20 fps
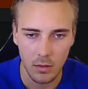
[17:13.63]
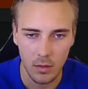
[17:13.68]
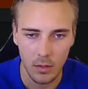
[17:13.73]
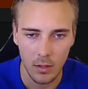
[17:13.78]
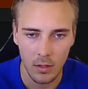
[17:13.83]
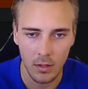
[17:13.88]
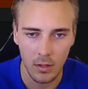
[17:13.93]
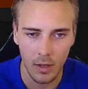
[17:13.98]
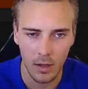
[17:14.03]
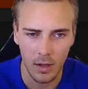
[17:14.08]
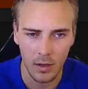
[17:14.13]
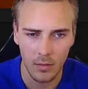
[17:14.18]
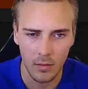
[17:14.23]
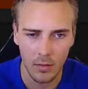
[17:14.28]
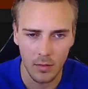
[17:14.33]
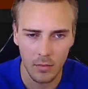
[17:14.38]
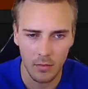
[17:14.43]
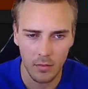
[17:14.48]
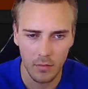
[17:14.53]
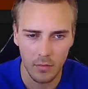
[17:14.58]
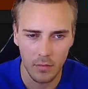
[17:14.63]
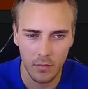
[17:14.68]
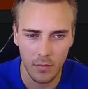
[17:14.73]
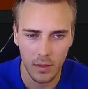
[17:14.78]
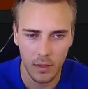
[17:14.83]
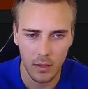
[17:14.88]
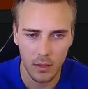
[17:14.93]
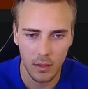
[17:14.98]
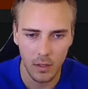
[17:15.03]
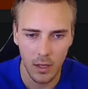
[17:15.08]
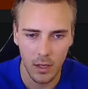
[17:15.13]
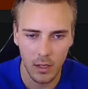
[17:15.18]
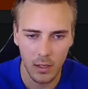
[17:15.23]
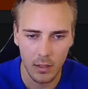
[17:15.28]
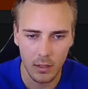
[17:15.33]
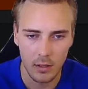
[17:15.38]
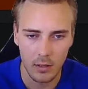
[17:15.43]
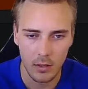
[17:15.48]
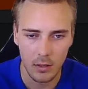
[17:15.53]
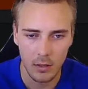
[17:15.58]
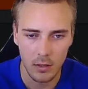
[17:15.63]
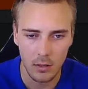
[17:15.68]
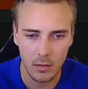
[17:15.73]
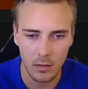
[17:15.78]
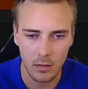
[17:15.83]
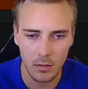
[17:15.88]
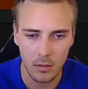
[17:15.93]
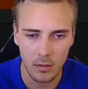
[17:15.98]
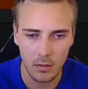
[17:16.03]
And I don't think I can